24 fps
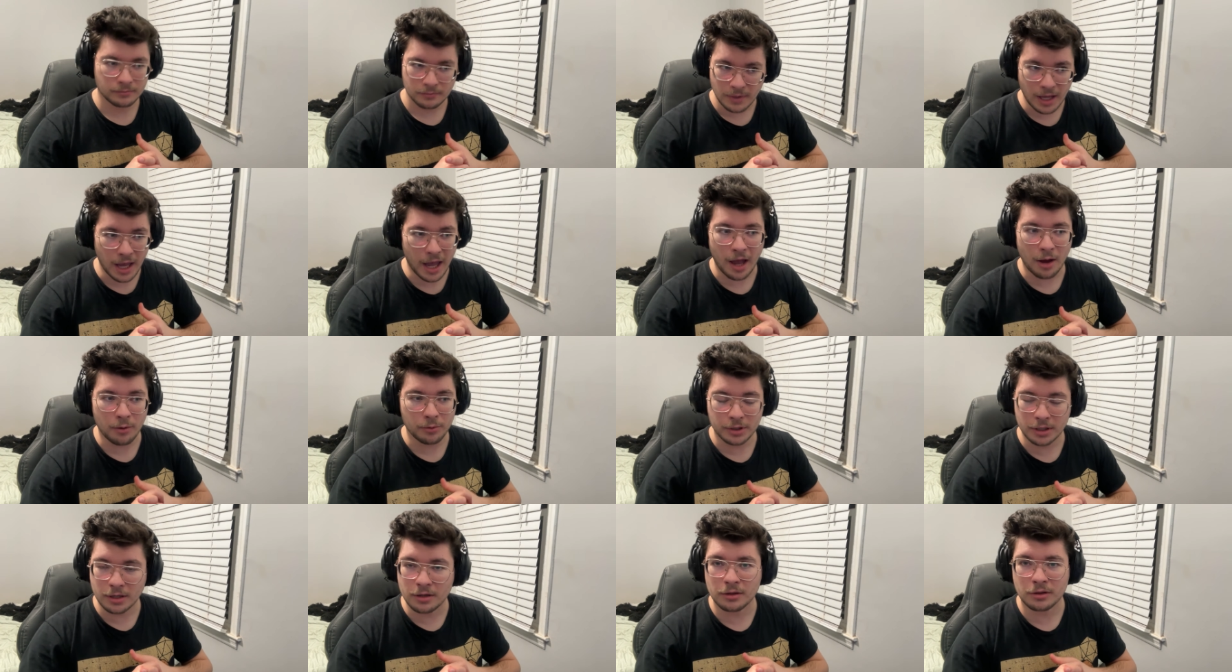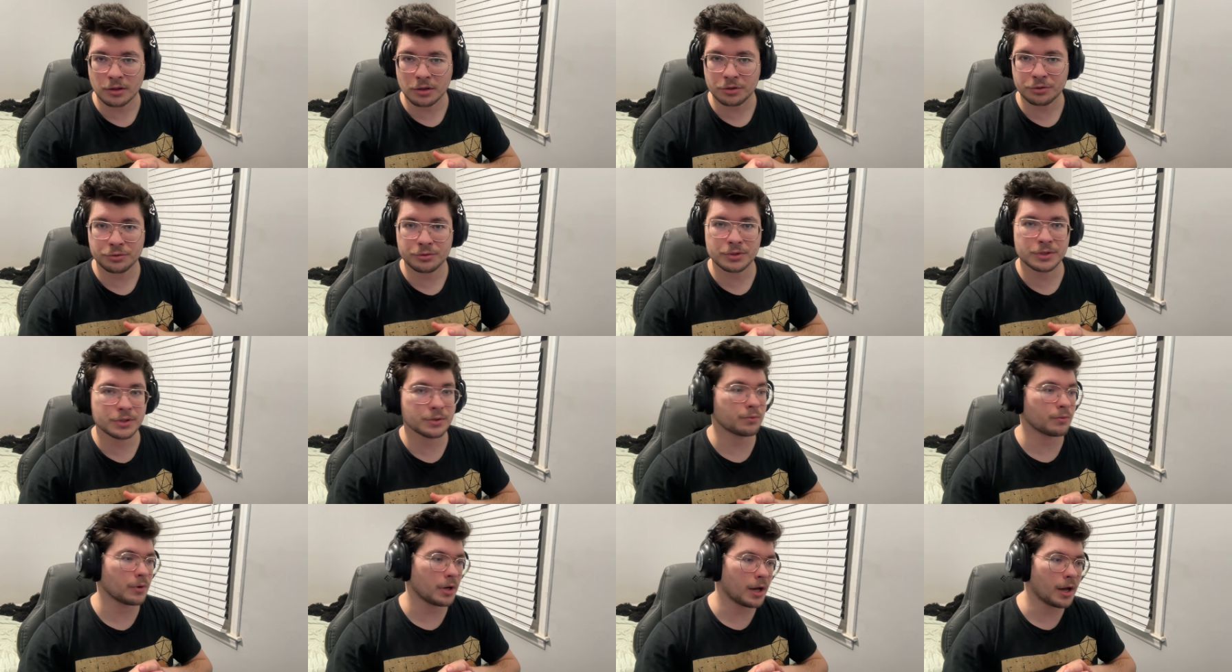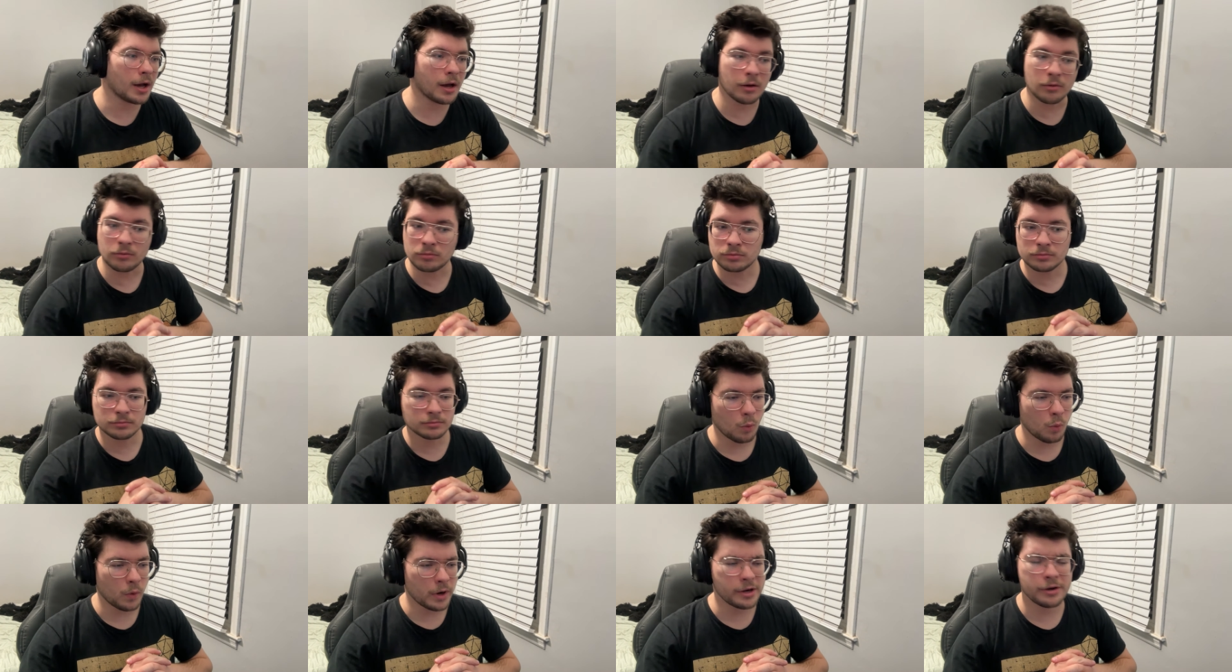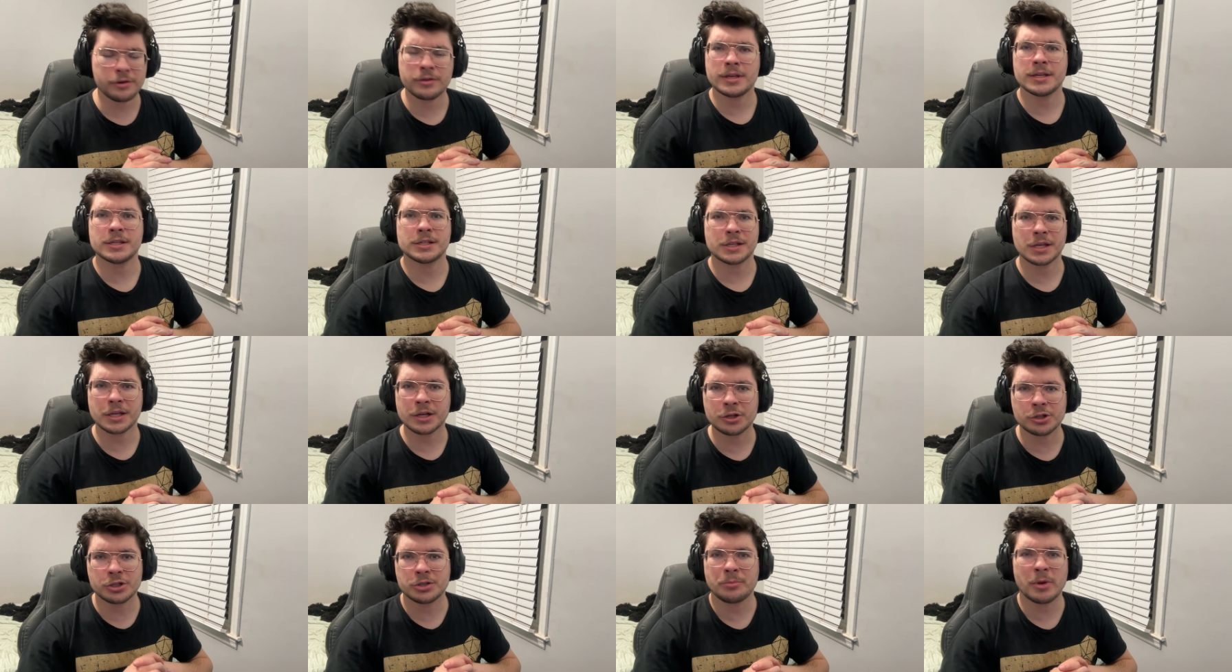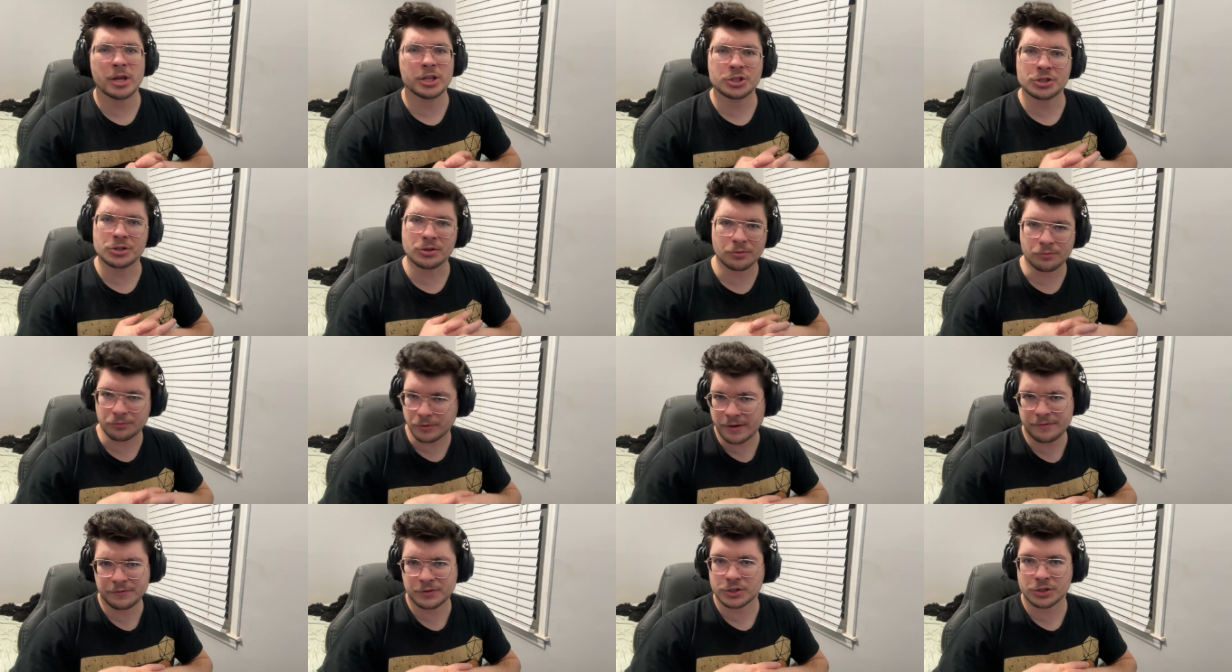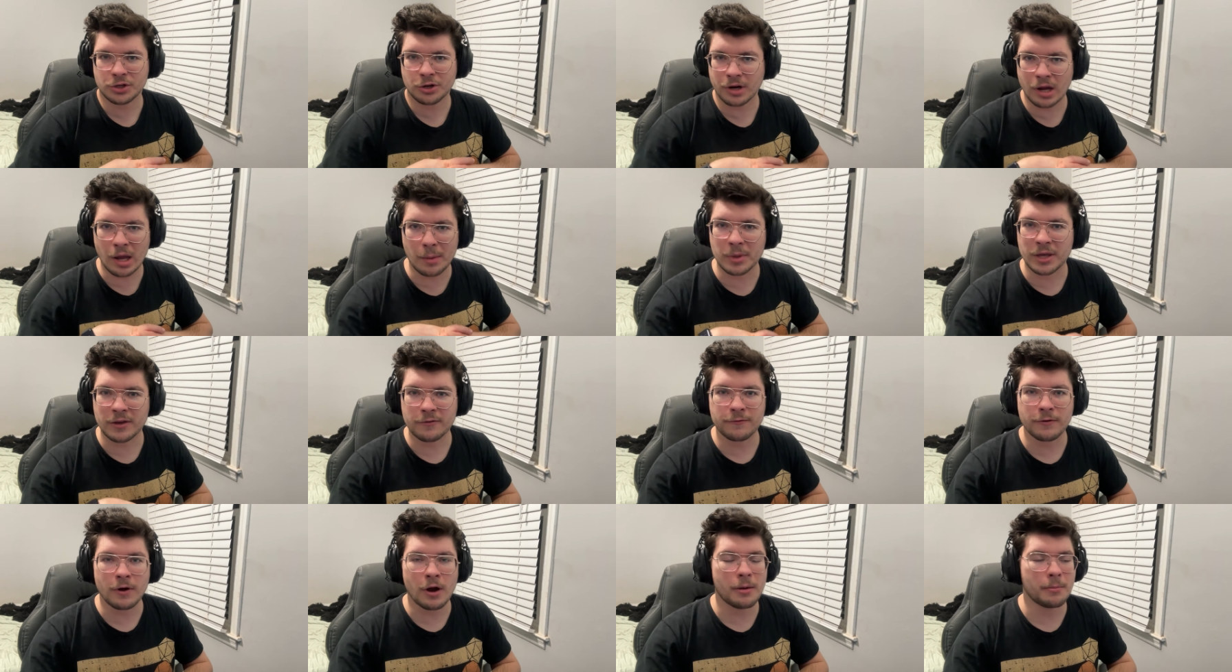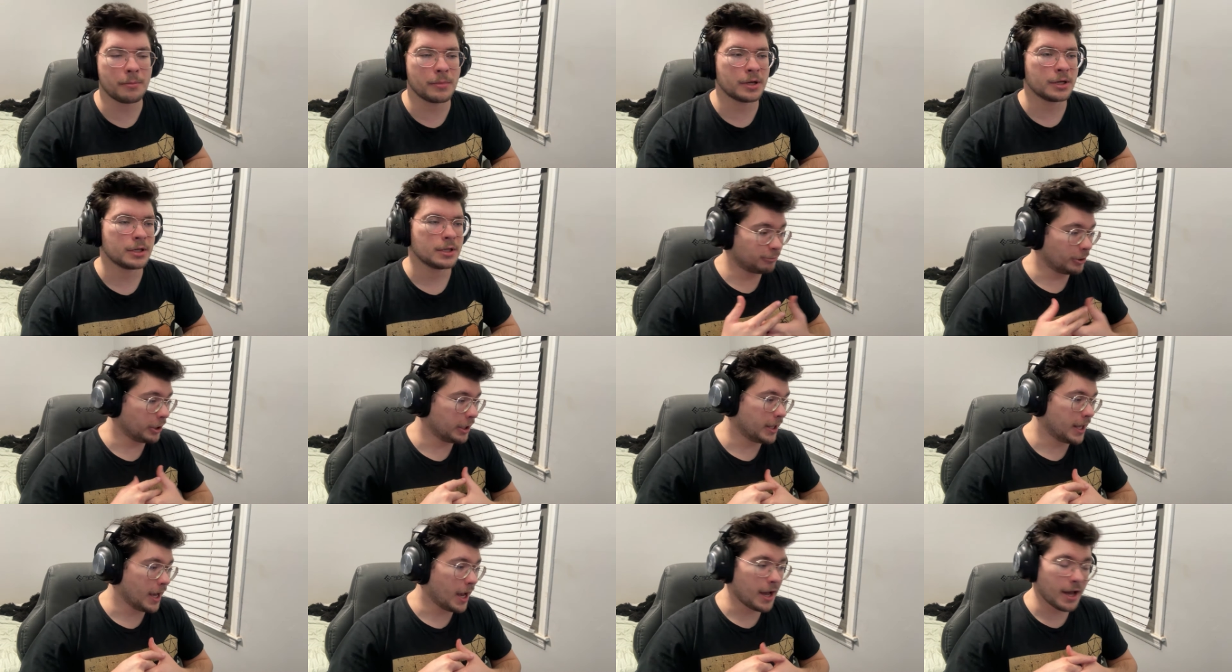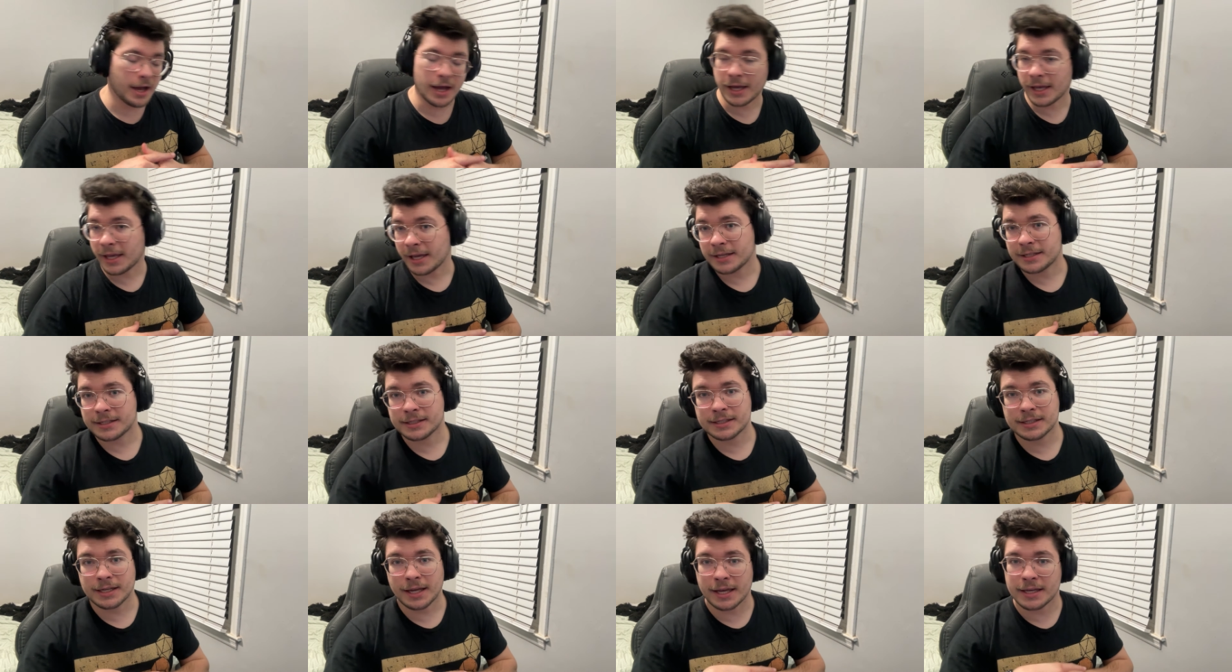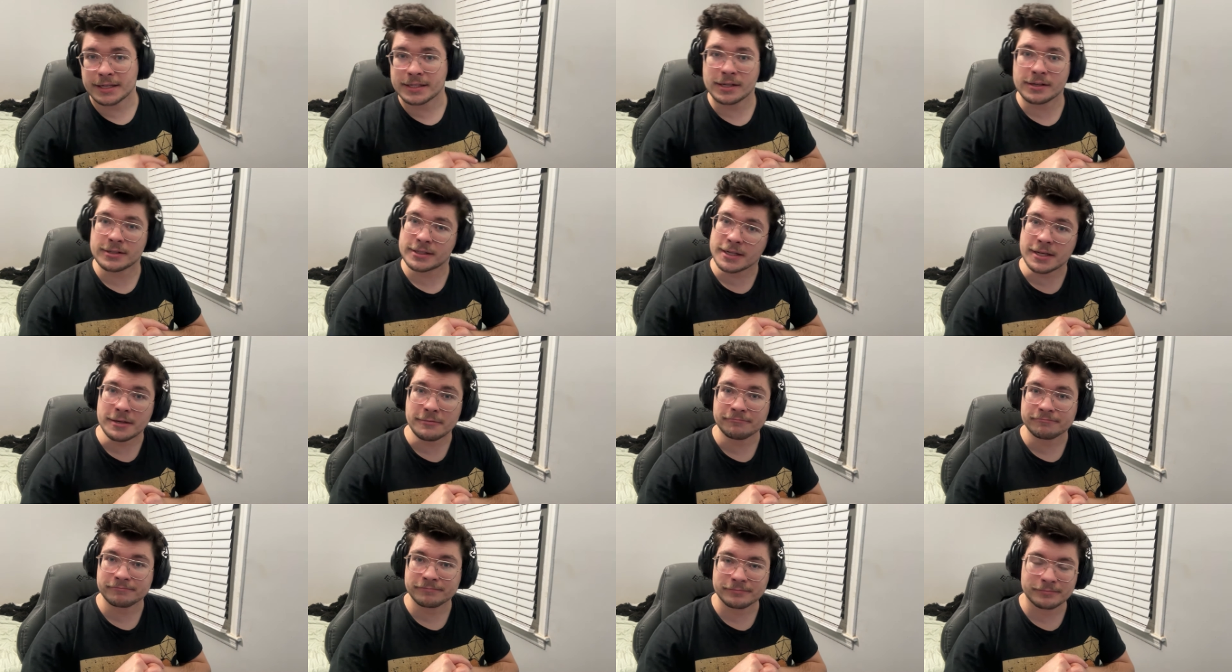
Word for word: how it concludes, uh, where these interdimensional rifts are coming from. Yeah, I guess I guess I'll see.